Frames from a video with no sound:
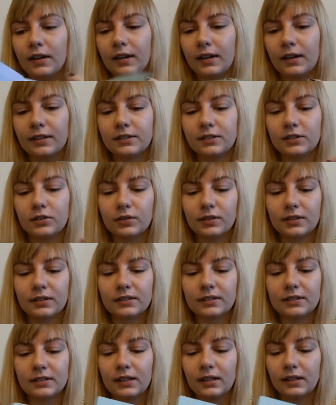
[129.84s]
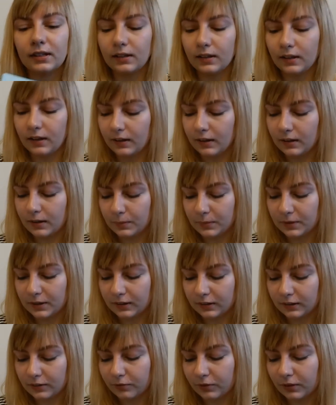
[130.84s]
as you can see, and
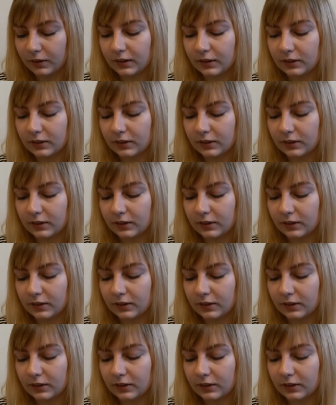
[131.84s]
on the front